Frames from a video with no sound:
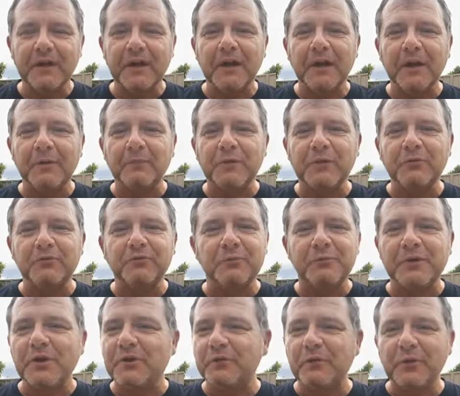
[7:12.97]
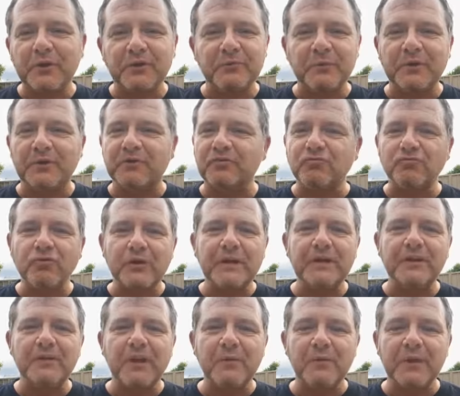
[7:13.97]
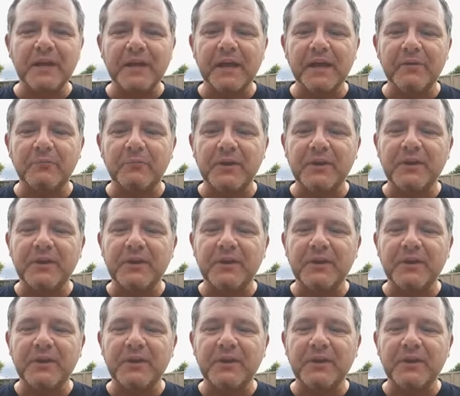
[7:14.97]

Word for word: Um, it was a beautiful experience, really great weekend.